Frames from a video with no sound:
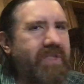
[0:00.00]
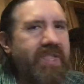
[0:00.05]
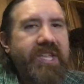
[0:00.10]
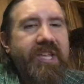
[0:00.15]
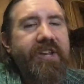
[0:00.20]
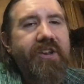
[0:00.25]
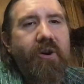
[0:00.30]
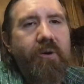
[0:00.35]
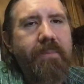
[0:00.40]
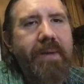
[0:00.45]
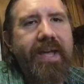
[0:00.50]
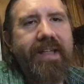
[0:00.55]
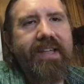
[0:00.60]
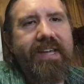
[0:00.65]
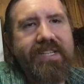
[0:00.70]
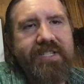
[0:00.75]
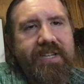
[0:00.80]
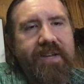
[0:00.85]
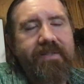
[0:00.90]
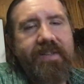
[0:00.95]
you don't
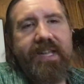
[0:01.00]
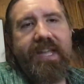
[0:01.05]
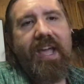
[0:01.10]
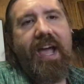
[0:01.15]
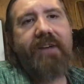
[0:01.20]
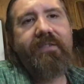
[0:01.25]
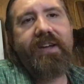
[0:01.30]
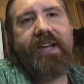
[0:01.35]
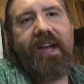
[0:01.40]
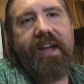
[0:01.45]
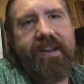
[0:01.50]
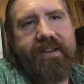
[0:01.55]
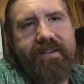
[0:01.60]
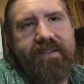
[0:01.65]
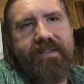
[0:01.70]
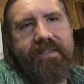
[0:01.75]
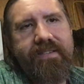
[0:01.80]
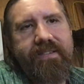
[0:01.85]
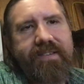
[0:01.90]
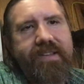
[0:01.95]
melee stuff. You have a gun.
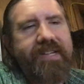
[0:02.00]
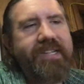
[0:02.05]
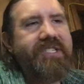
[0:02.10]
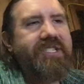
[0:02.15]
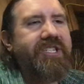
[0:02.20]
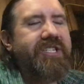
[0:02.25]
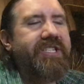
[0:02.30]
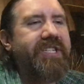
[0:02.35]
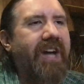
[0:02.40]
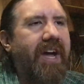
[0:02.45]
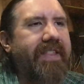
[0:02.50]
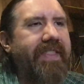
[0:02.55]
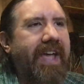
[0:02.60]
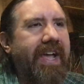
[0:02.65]
It's just not